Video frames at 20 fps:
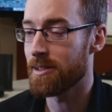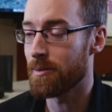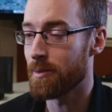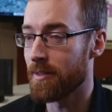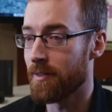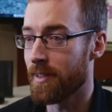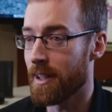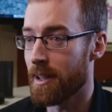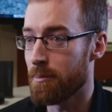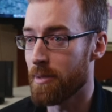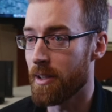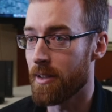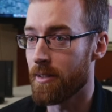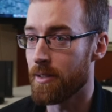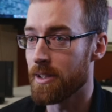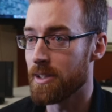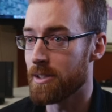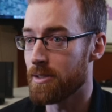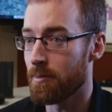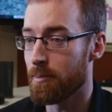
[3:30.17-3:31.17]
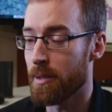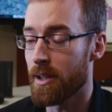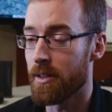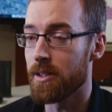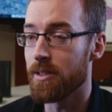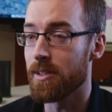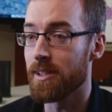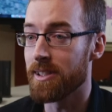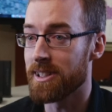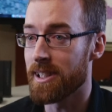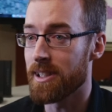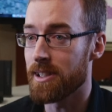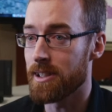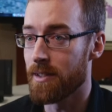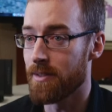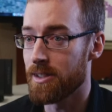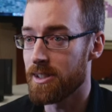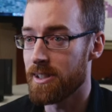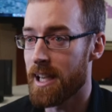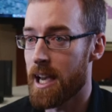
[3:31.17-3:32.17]
we've got better better utilization
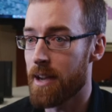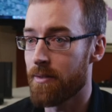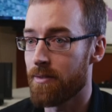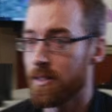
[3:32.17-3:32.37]
of staff